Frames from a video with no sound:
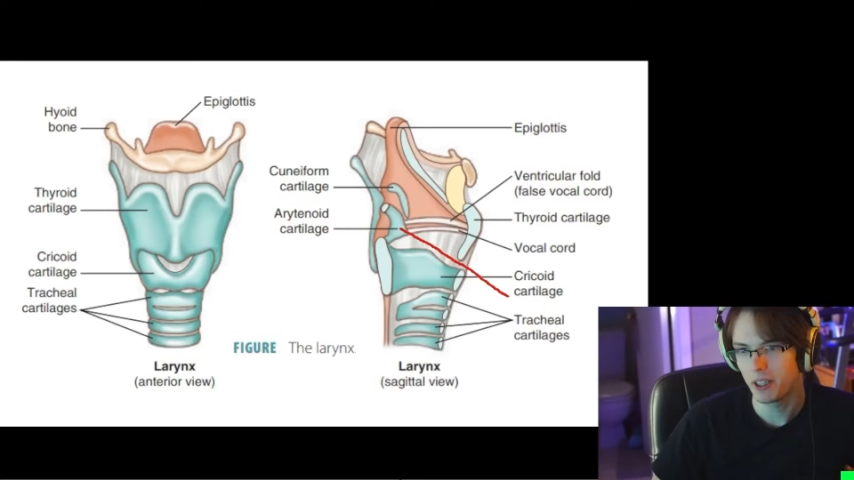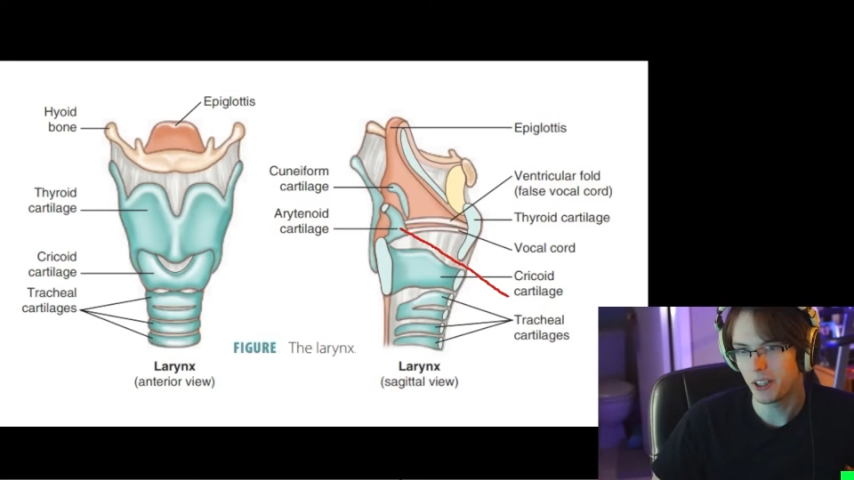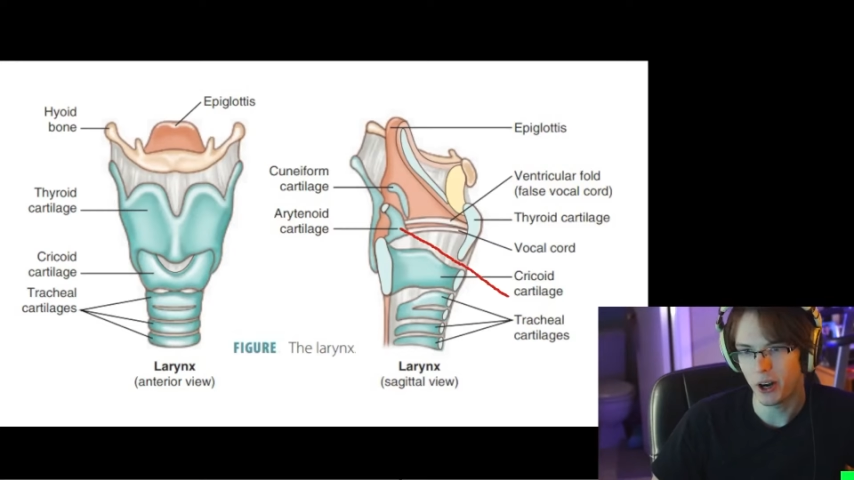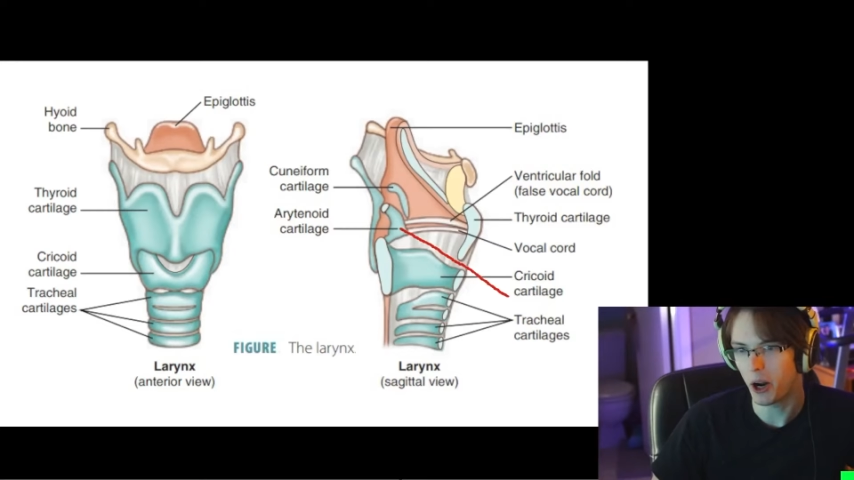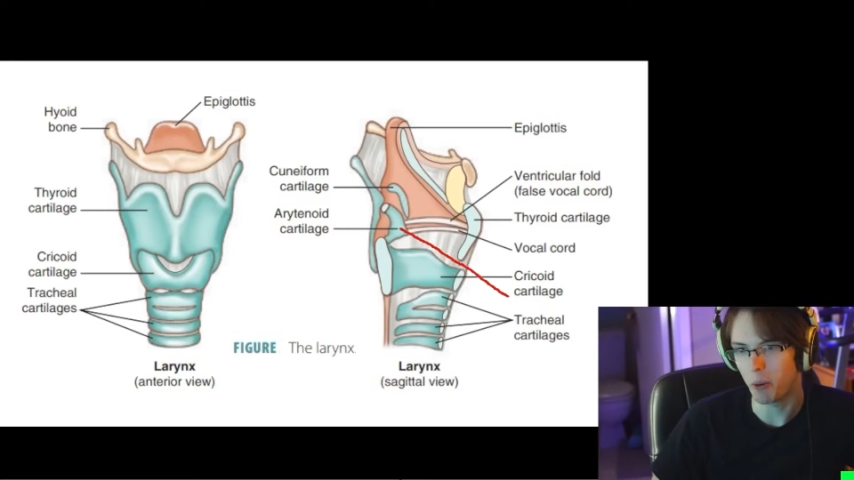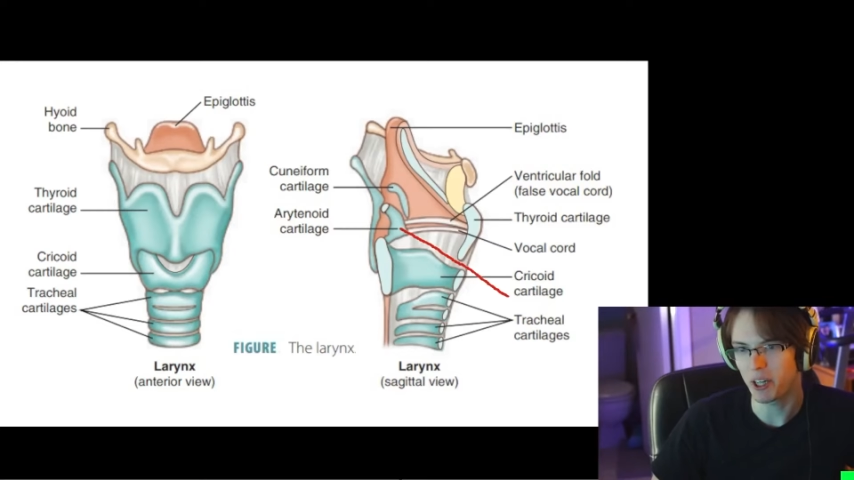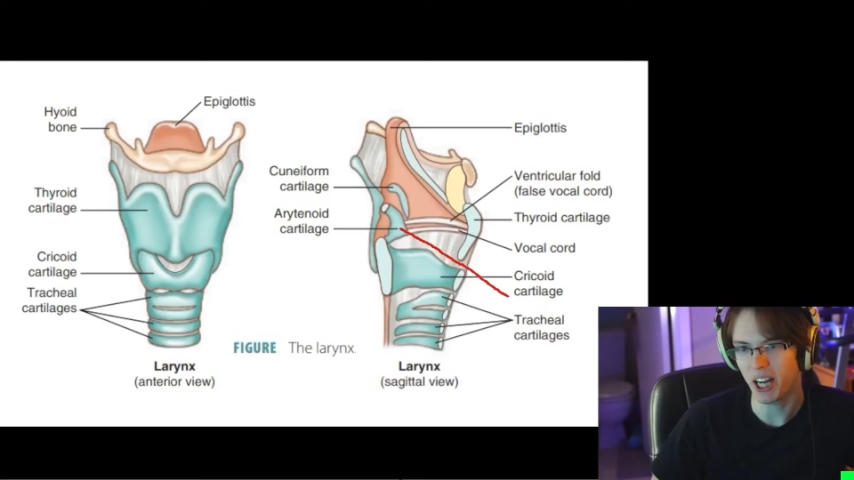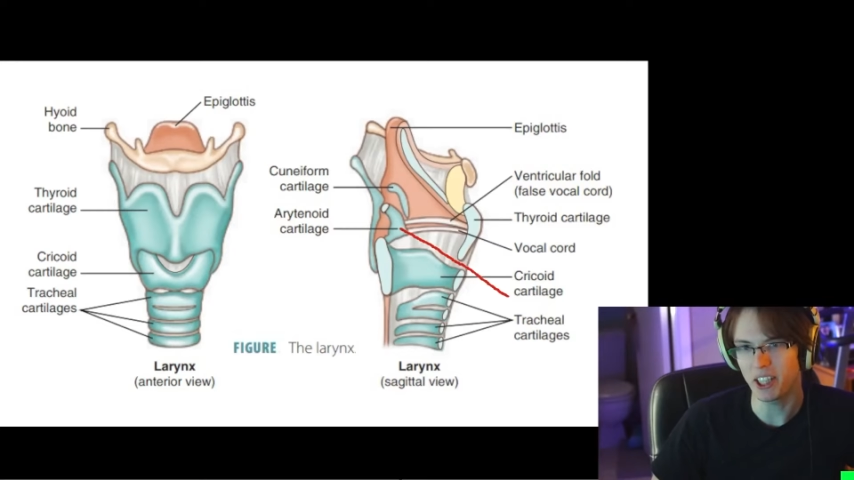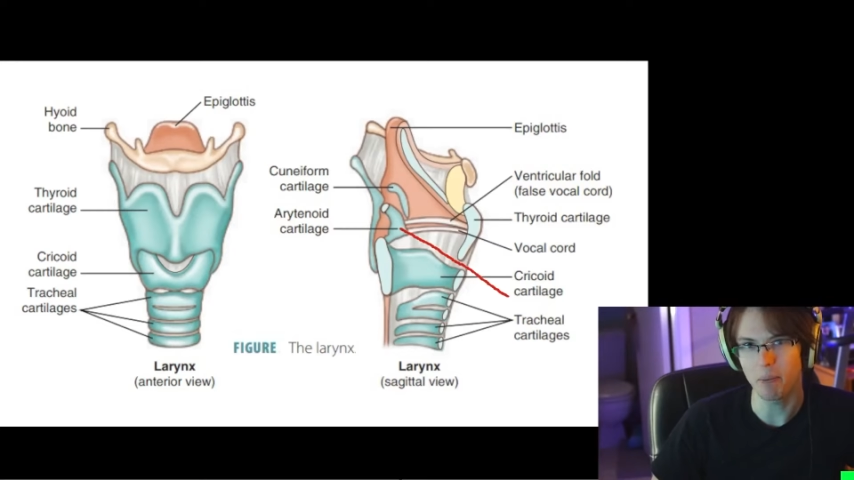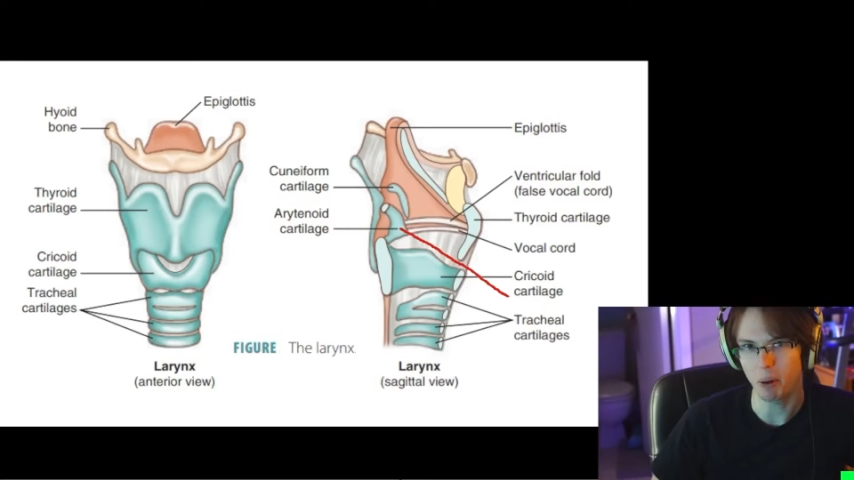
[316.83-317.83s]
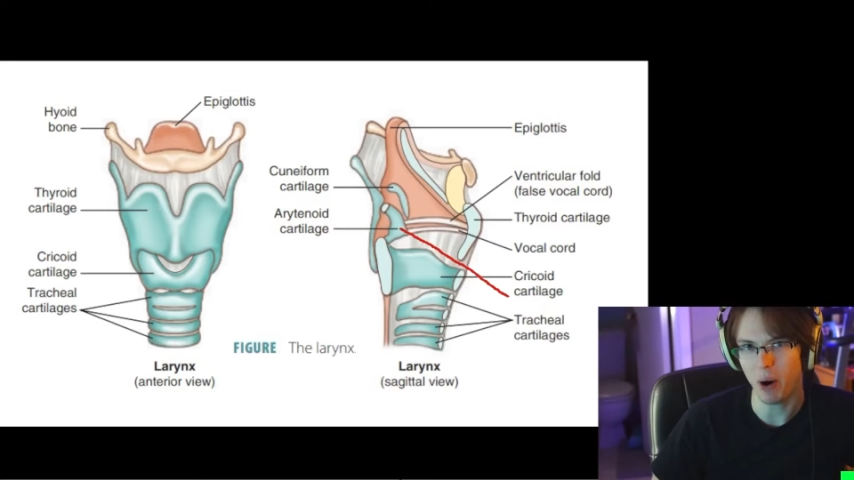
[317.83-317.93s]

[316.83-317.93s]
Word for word: No, no, no, we're not done. But